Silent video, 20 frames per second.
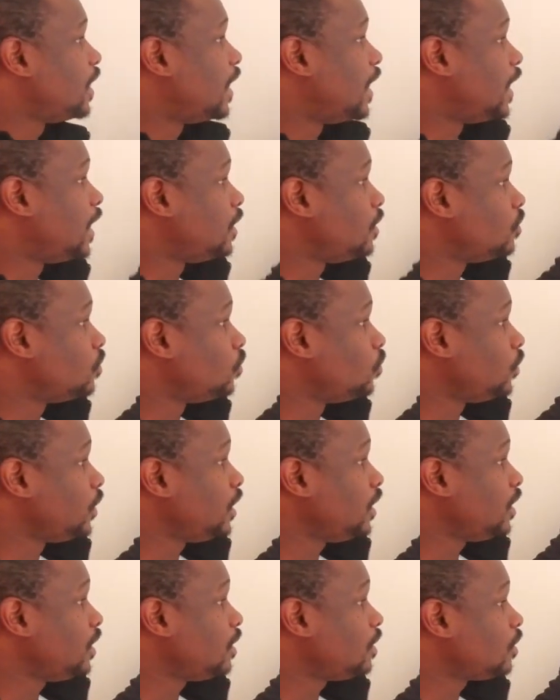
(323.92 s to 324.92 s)
and
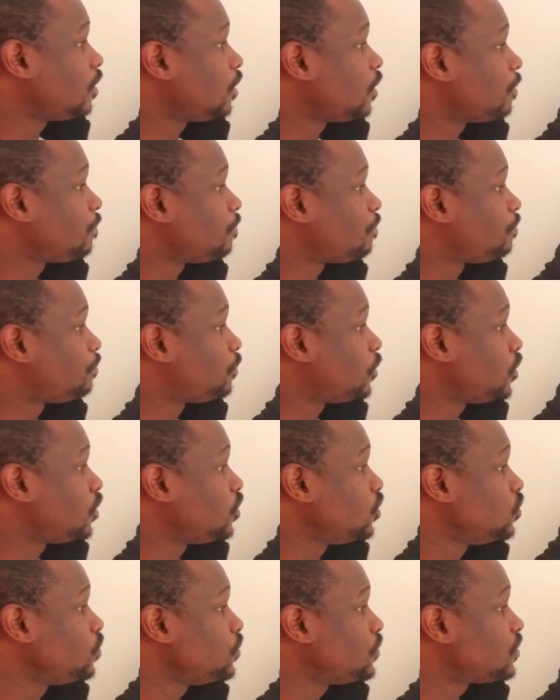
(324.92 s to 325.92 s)
we
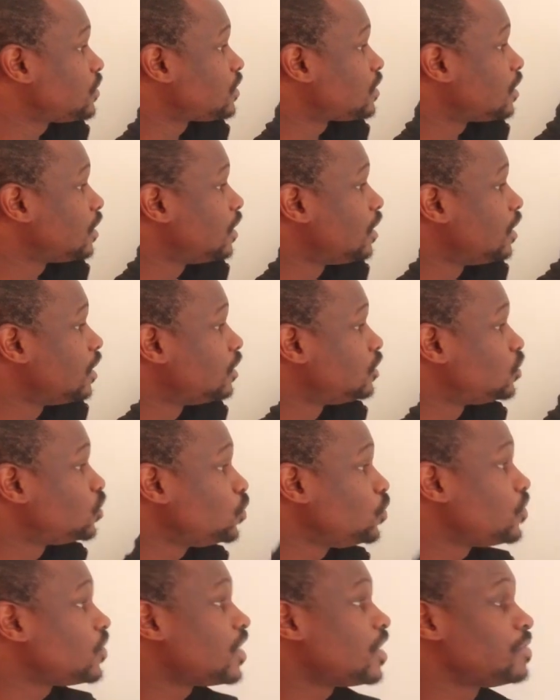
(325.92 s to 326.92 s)
produced
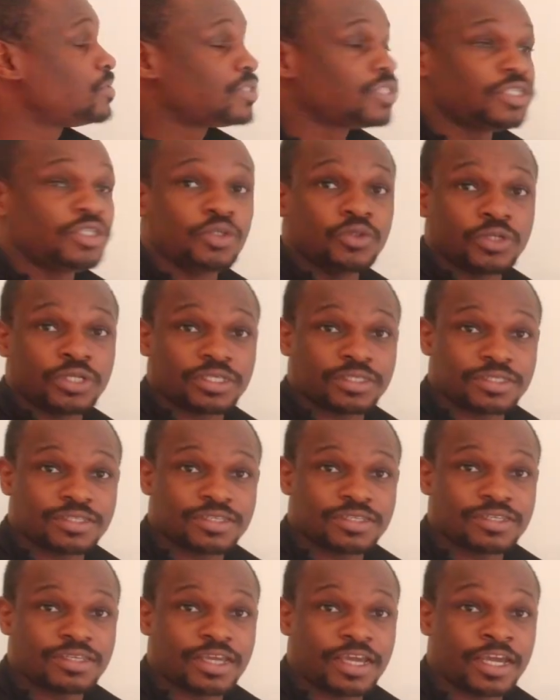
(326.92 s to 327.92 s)
2,000
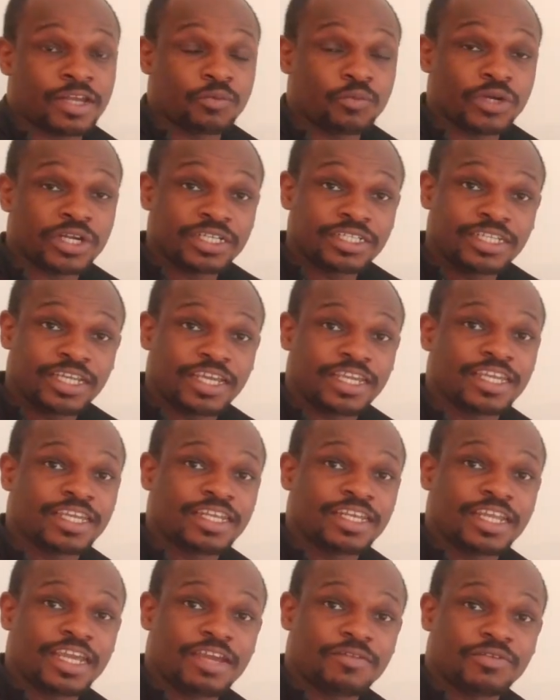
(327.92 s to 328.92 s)
units, and we're
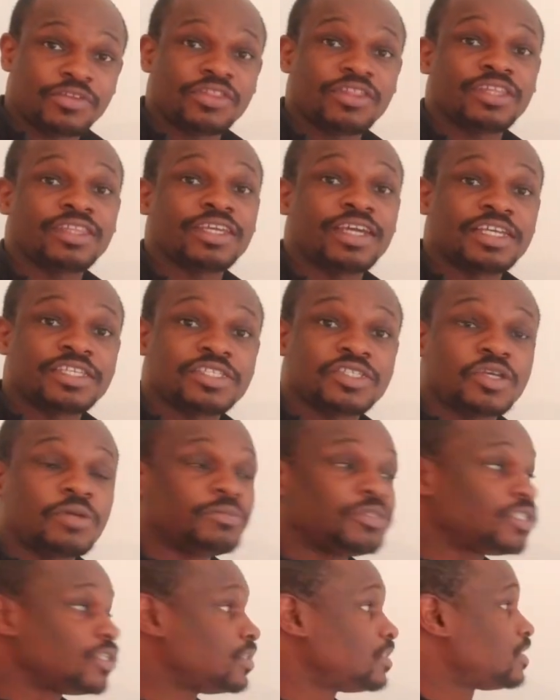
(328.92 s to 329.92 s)
taking everything, the
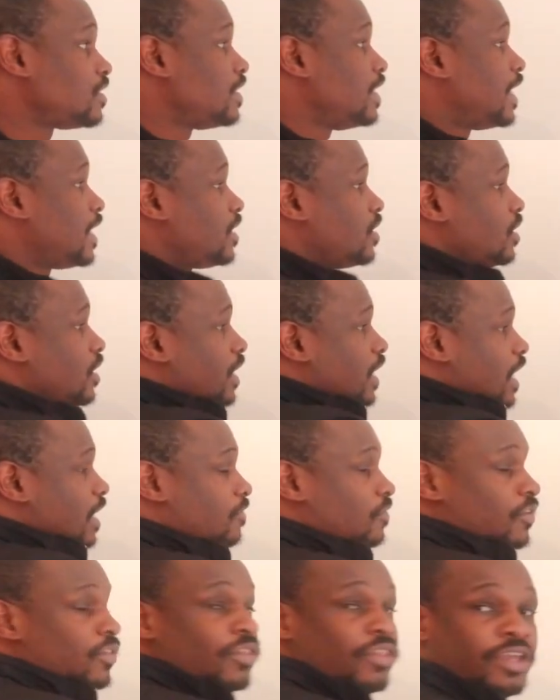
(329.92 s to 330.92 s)
assumptions that
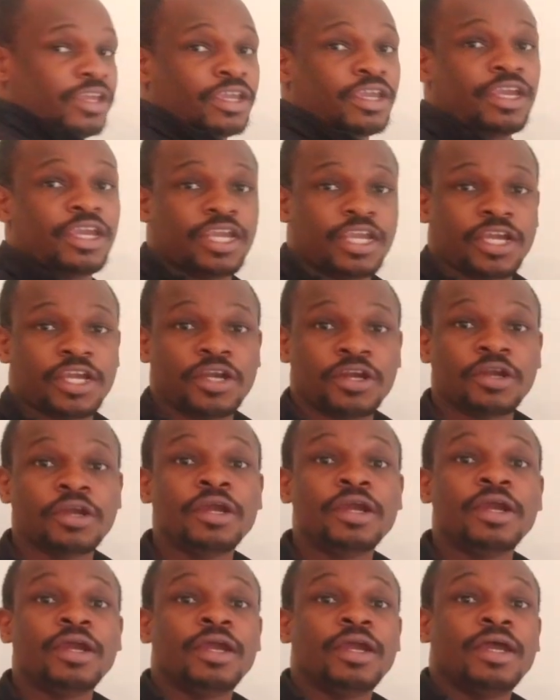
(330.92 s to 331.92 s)
everything here,
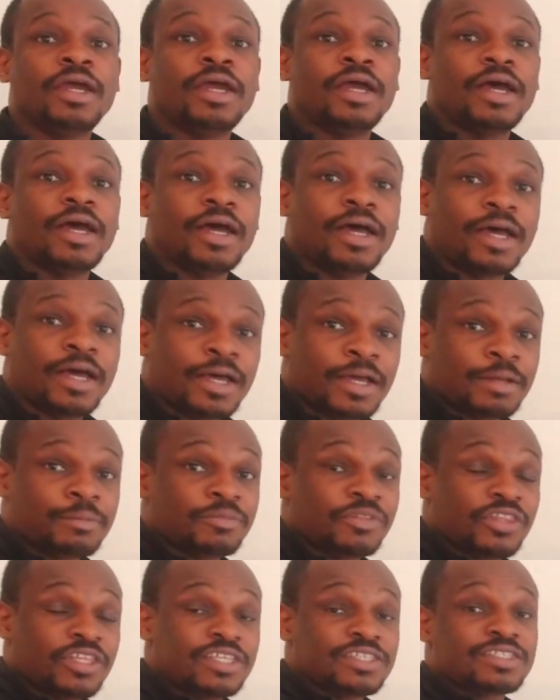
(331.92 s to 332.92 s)

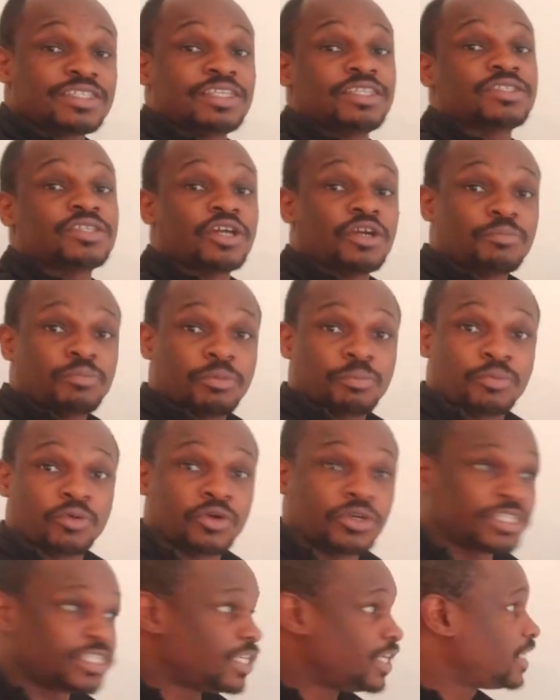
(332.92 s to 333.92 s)
these things are
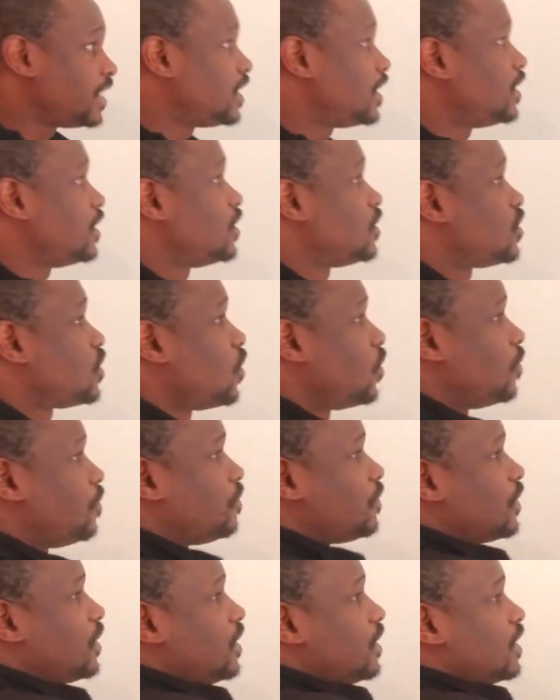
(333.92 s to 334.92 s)
proportionate. So
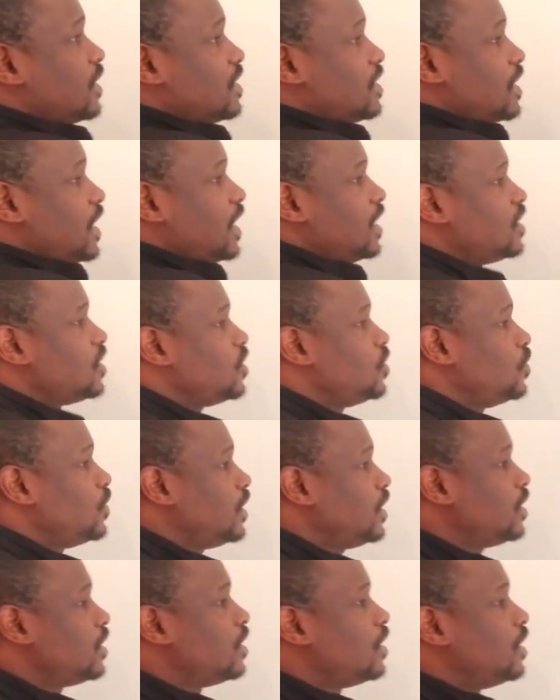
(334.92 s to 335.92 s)
the sales
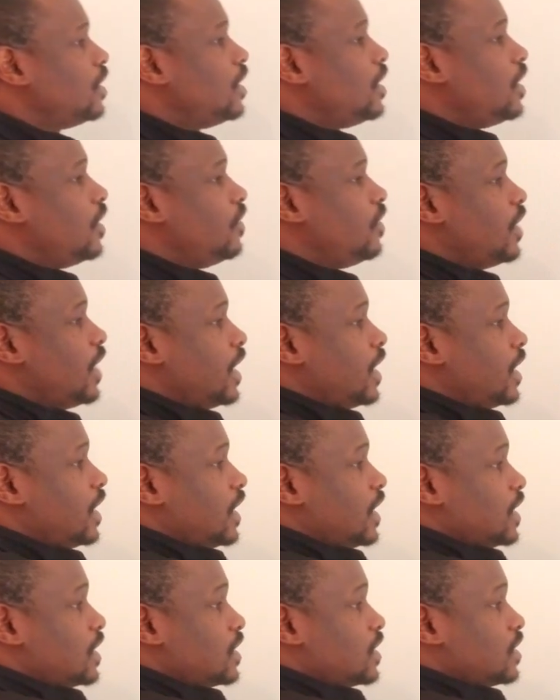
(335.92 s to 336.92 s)
unit then
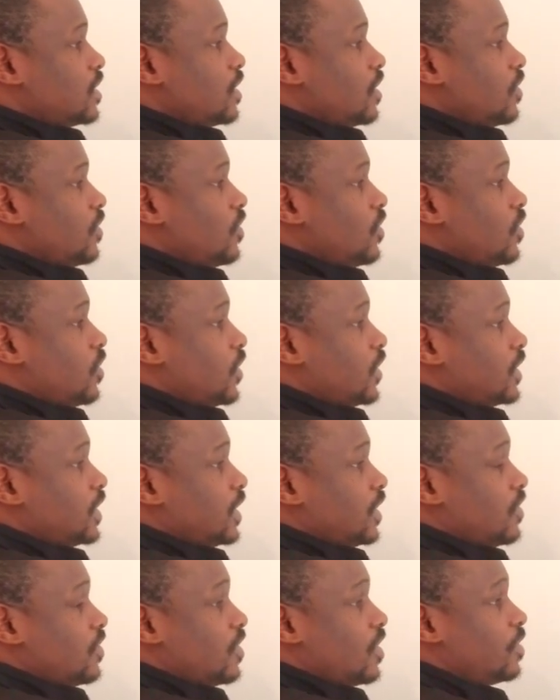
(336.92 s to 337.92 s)
is
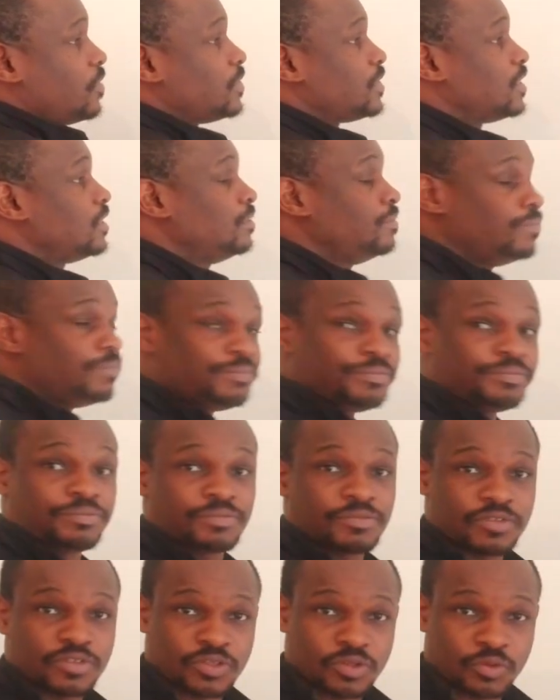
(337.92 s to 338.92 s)
30,000,
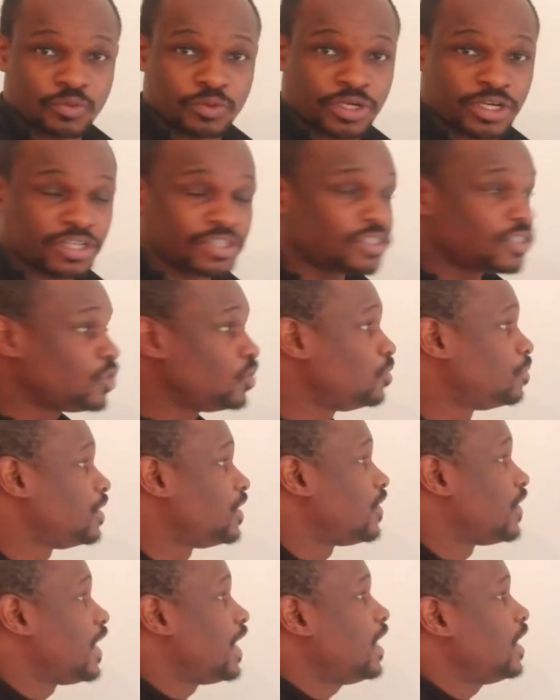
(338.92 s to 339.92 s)
so we're
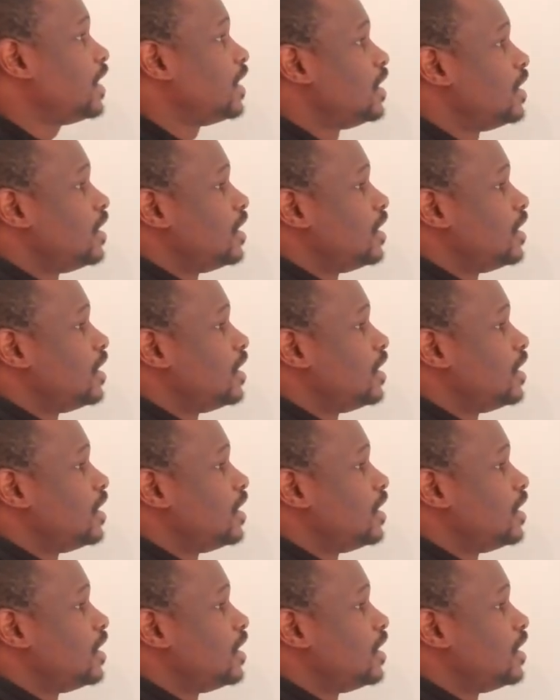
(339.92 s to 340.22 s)
assuming that.